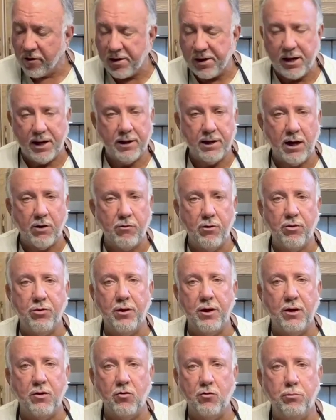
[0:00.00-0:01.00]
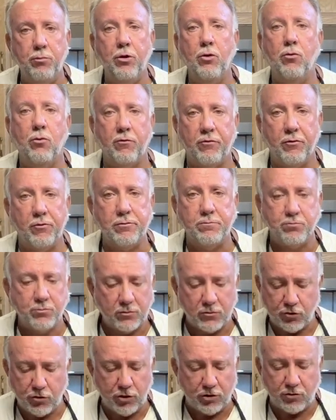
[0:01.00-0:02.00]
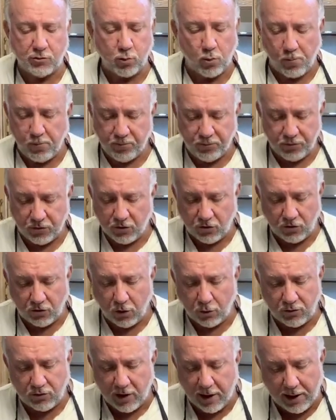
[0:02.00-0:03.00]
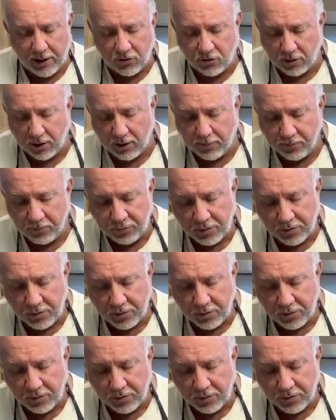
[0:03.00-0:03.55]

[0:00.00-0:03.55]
and everything is beautiful. Just so tasty.